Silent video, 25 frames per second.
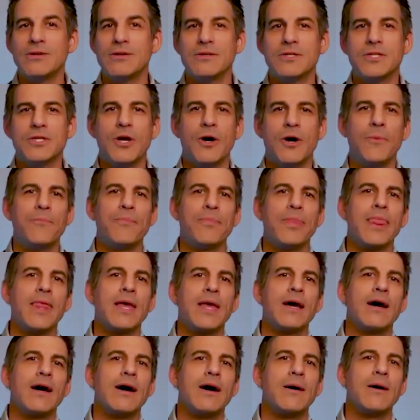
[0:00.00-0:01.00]
So
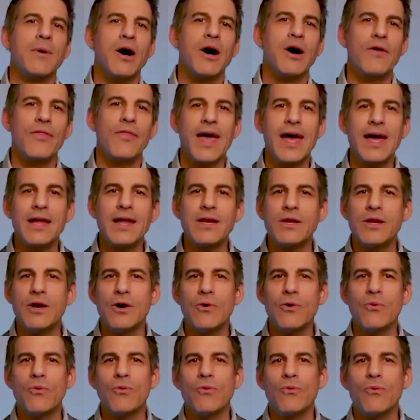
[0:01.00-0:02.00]
on that
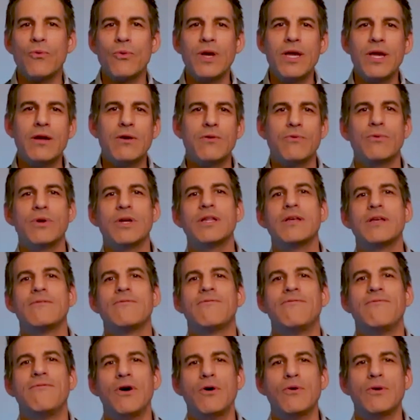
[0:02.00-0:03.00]
note, we are really
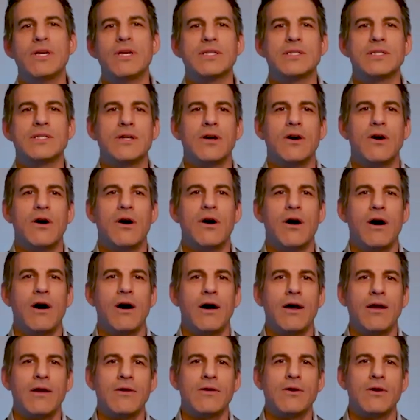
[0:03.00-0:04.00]
focused
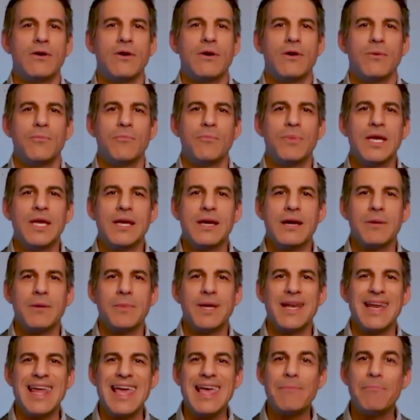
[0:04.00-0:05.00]
on
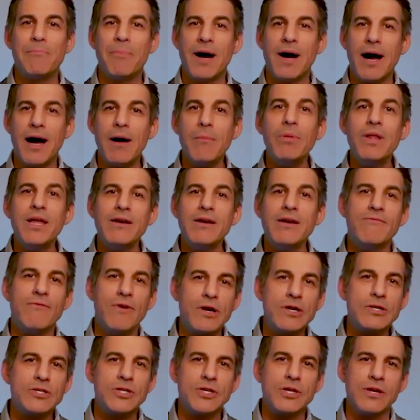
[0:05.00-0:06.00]
becoming a public
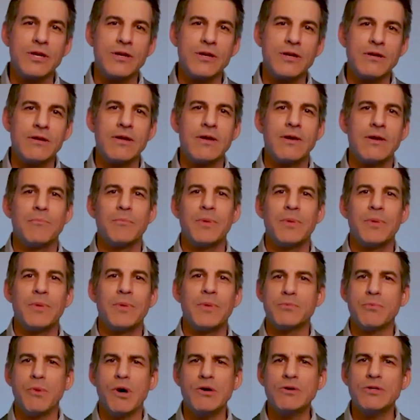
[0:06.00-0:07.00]
version because
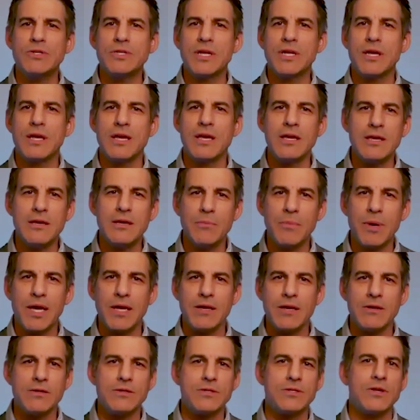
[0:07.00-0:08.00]
most
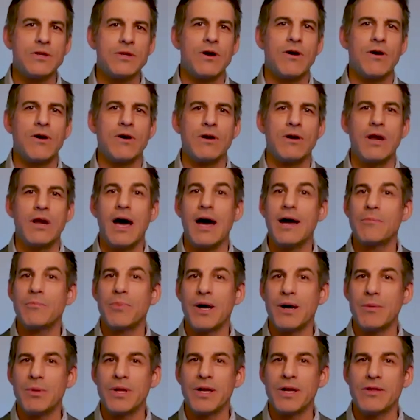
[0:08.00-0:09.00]
incubators are not
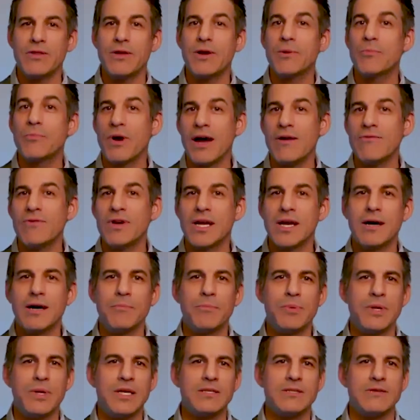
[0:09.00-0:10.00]
public. They're private
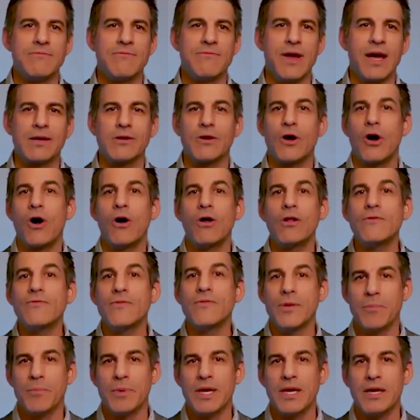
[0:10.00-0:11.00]
companies. In fact, all of the
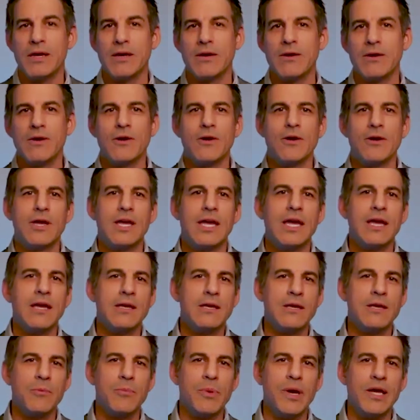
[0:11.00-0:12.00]
big
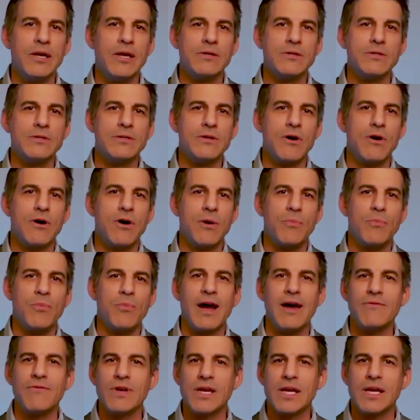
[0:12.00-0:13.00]
incubators are
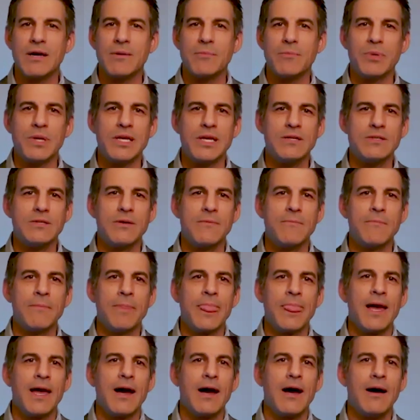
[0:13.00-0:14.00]
private companies.
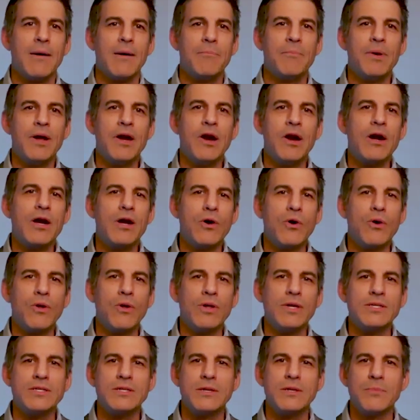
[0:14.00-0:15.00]
But our goal
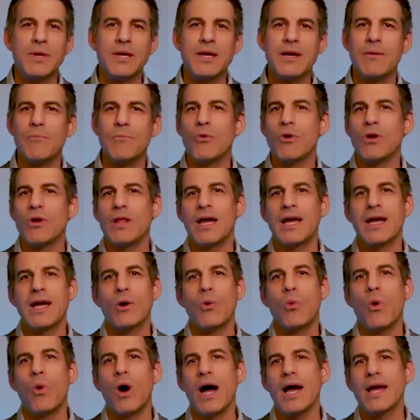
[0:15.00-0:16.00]
is to become more like a
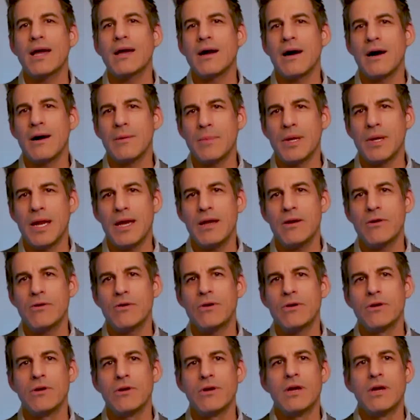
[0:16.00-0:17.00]
Y Combinator.